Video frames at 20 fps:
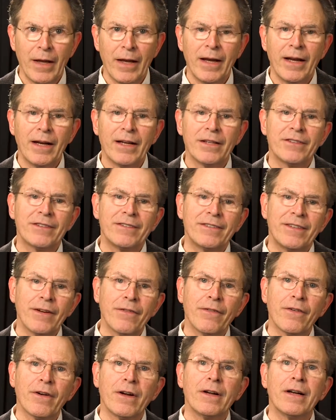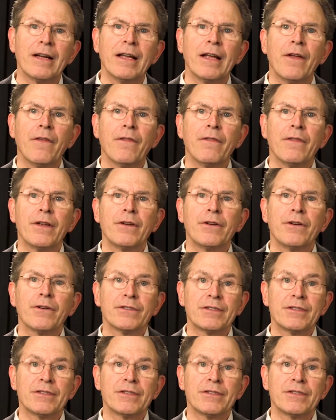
And it's different than your